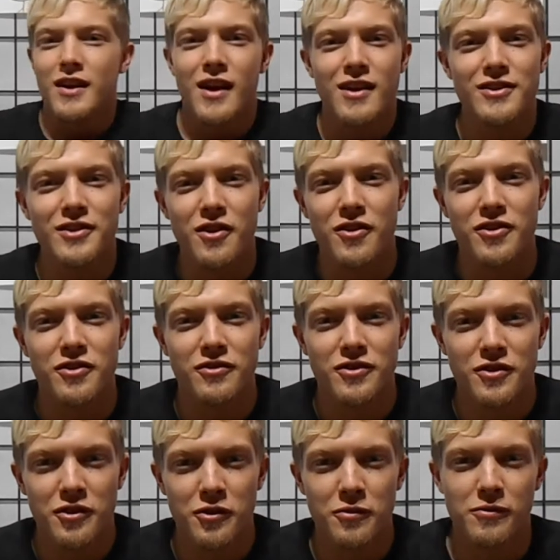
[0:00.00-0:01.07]
How's it going
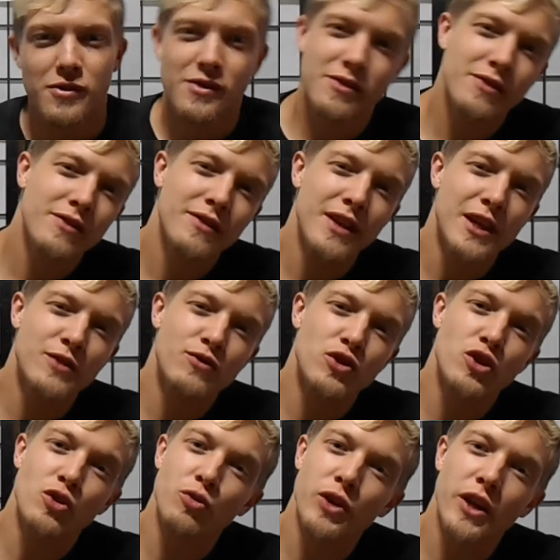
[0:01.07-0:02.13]
YouTube? Thanks for
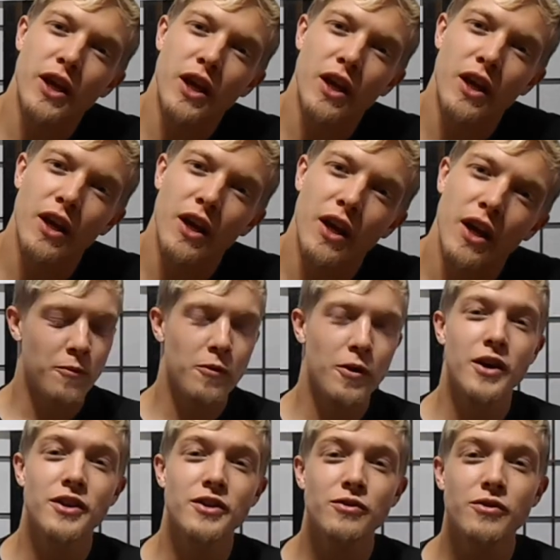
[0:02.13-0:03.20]
tuning in. We're going
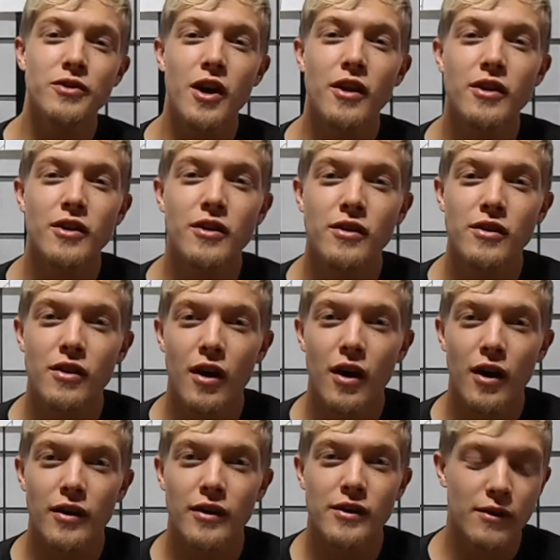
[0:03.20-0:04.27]
to do another
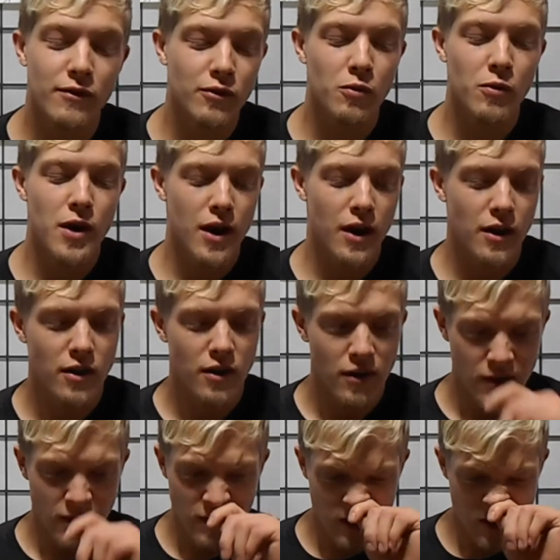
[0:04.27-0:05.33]
uh, giveaway
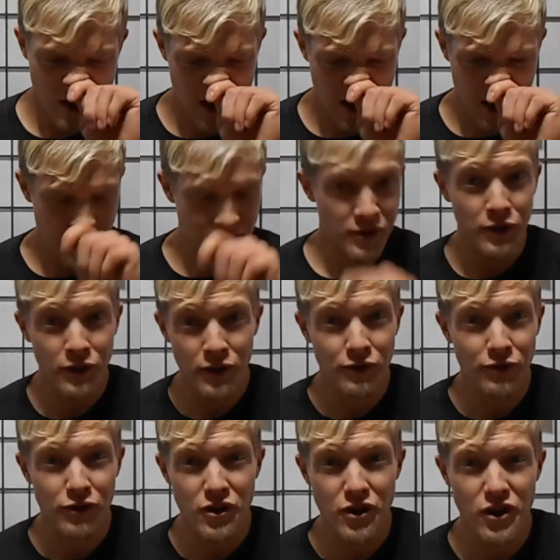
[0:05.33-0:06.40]
and totally
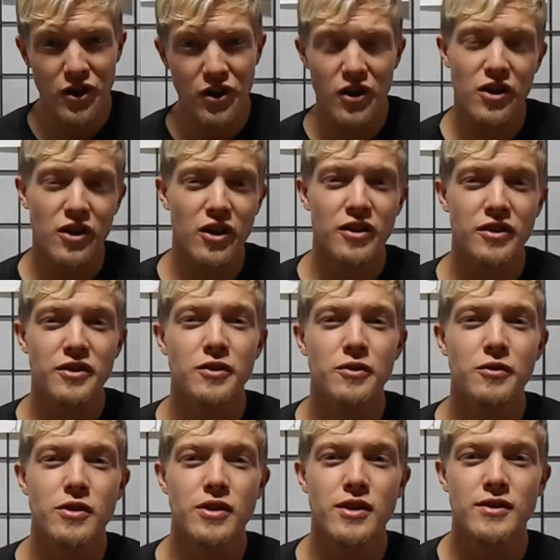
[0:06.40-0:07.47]
free. All you got to
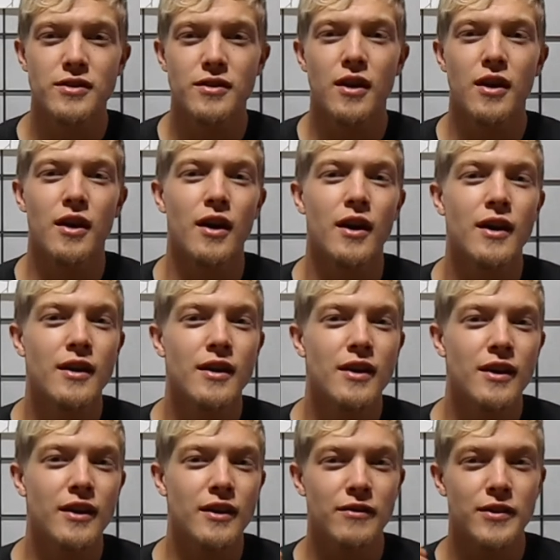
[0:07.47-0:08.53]
do is uh,
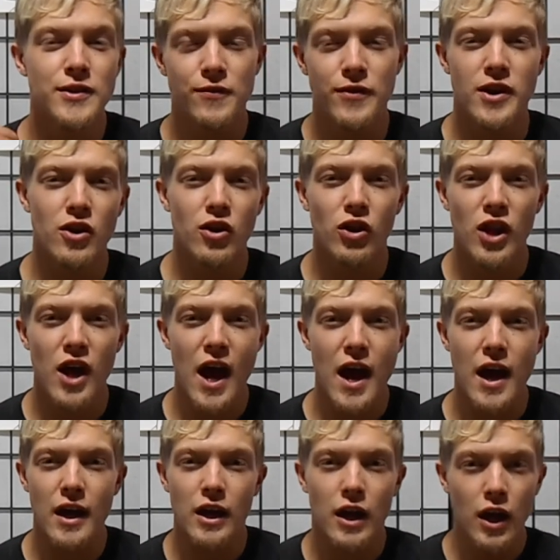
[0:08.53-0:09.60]
give this video a
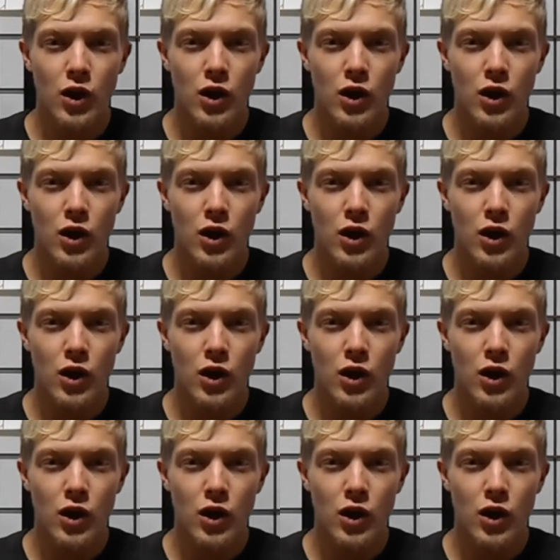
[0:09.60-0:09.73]
like,